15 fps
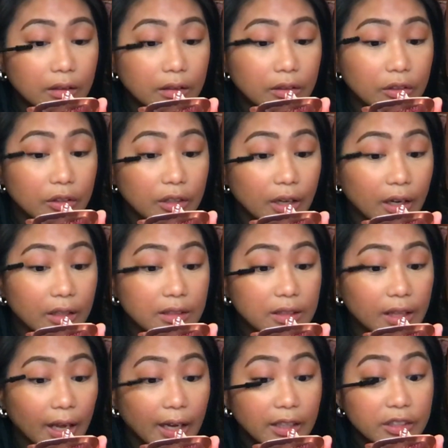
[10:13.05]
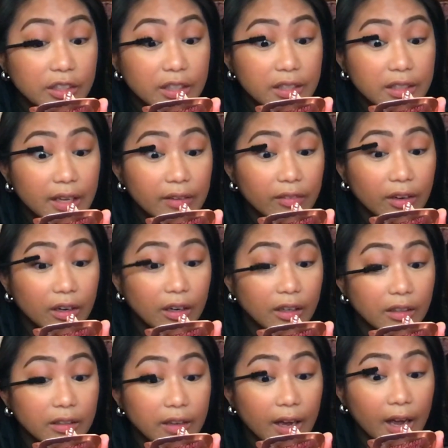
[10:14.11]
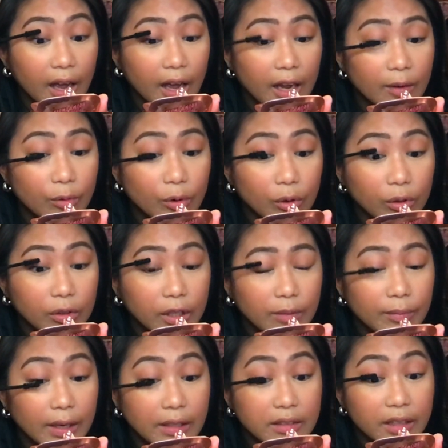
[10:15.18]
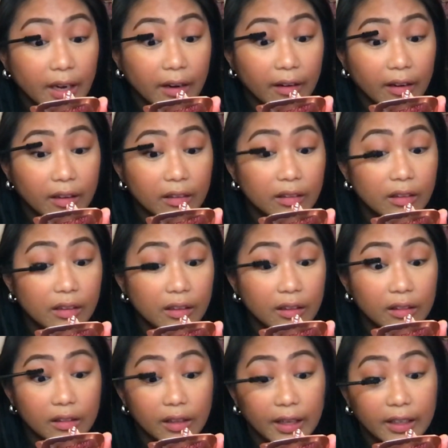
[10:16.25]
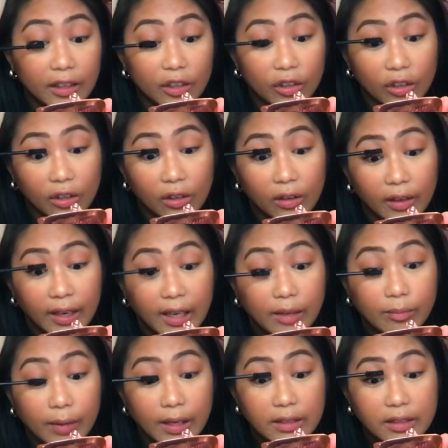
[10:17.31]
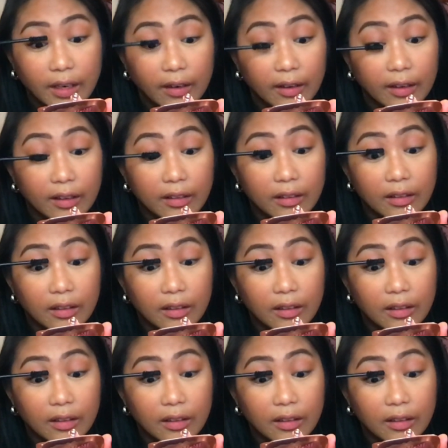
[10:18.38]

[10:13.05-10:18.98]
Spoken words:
Do y'all's lashes have a hard time holding mascara? Like a curl and mascara?